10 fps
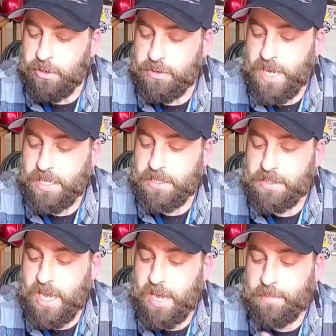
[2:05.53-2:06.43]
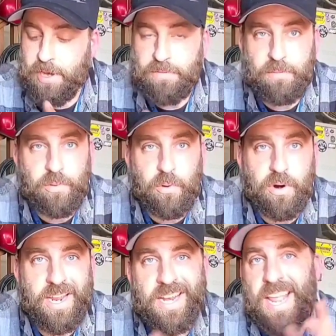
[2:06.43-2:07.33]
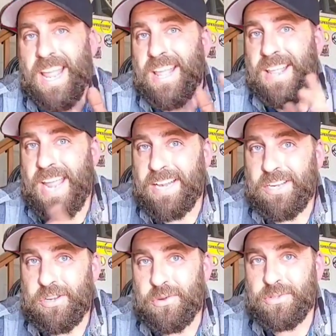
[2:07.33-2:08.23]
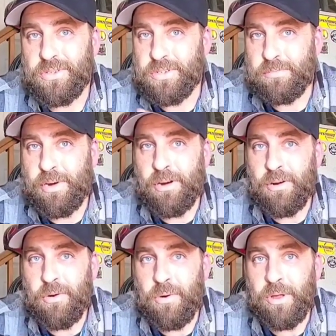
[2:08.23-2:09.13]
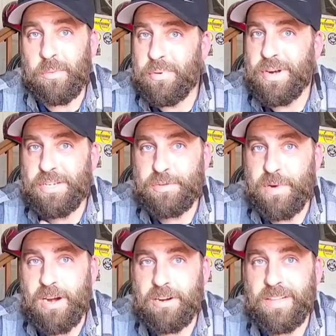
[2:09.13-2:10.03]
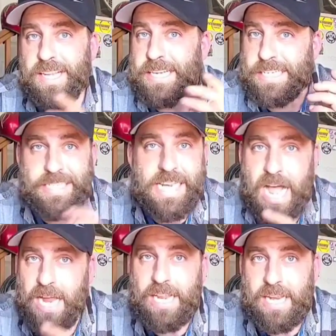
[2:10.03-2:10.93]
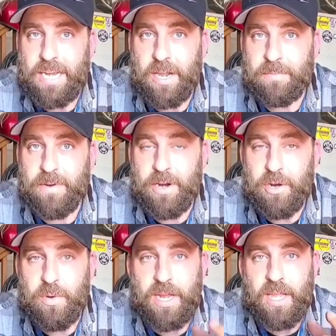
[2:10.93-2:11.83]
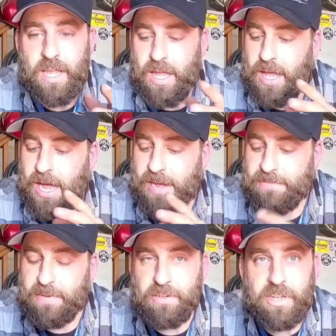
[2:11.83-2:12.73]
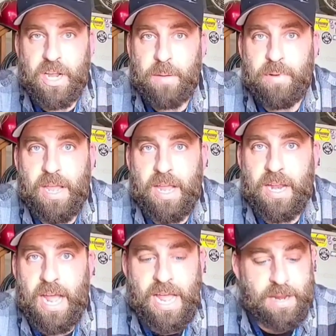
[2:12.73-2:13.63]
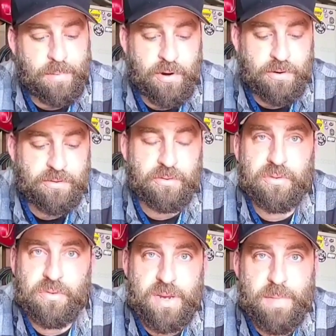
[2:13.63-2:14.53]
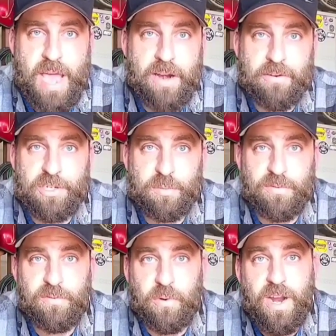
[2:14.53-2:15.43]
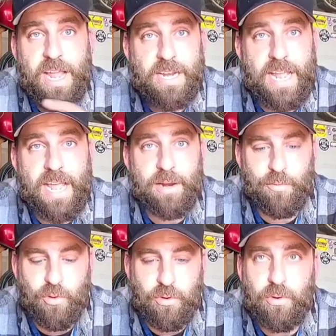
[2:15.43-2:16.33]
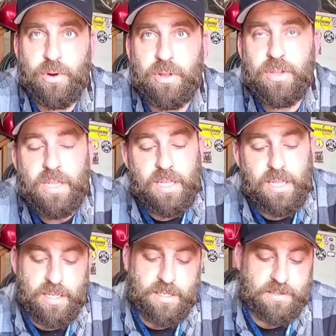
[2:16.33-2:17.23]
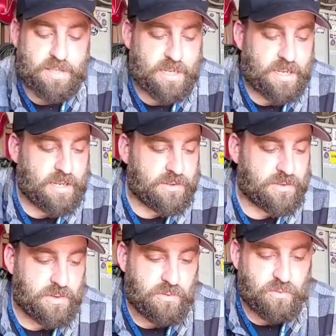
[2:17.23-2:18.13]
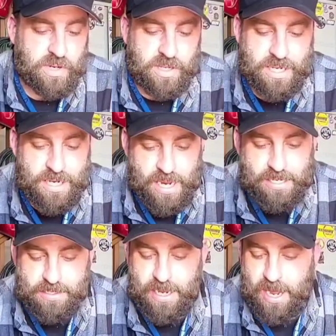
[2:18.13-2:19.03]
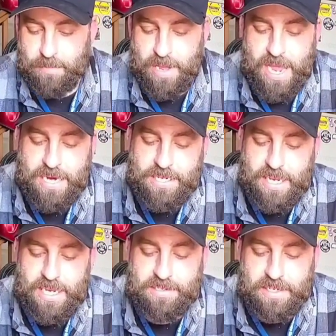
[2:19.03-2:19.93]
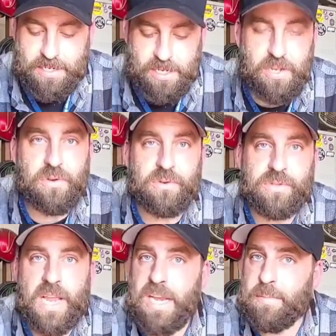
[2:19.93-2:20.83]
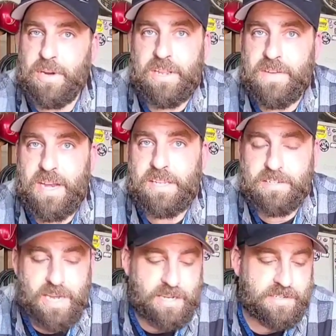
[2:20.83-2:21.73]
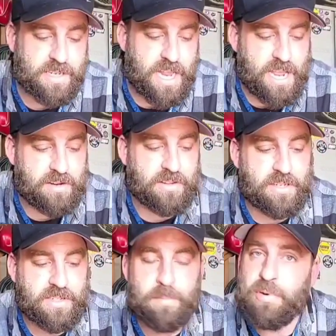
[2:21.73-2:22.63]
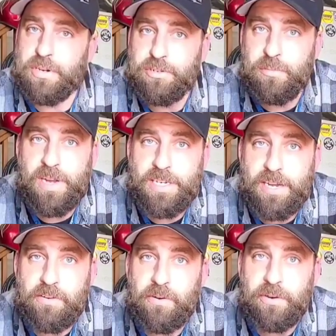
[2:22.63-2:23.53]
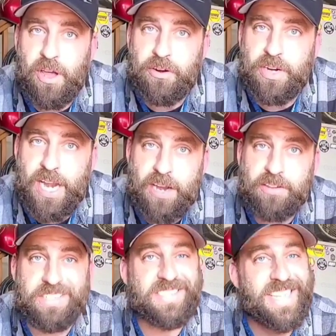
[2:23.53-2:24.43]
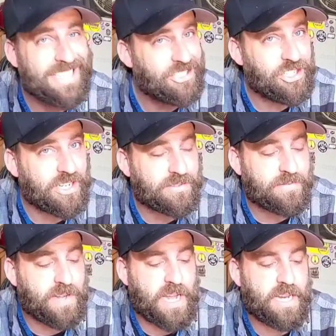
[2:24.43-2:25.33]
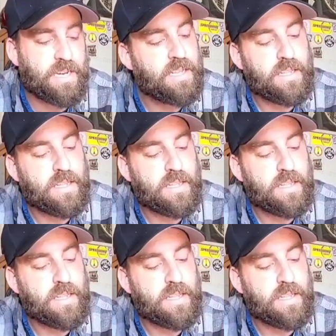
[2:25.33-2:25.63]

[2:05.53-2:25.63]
You take this cap off and pour it in. It uses the bar oil pretty sparingly. It does not eat it up very quick. I filled it up and I had burned through 3 batteries before I had to add more oil. This thing is really nice, compact, easy to use. Anybody of any size can handle this. I'm pretty sure my 10-year-old daughter can handle this thing just fine.